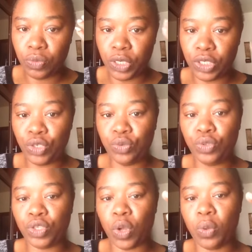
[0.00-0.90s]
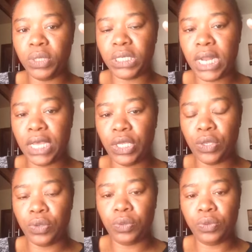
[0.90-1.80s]
with two soaps that I
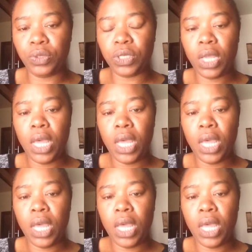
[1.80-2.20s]
use